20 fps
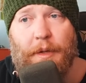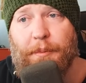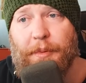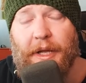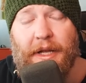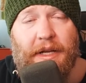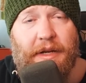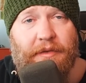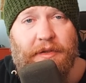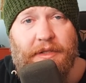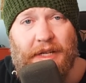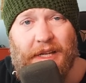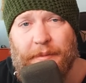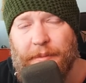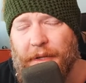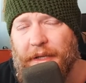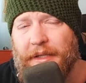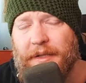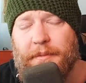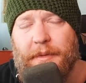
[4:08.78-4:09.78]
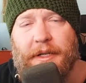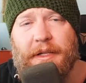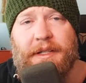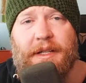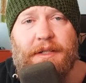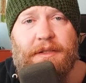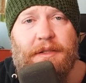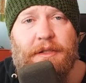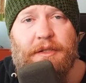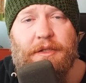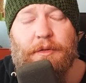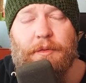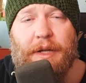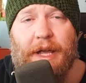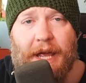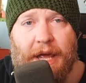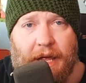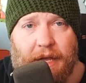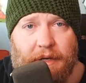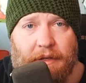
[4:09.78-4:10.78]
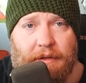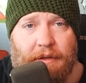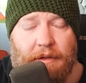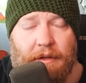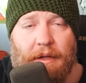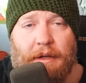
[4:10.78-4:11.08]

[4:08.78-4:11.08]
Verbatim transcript: Play it every day. Play it as many days as you can.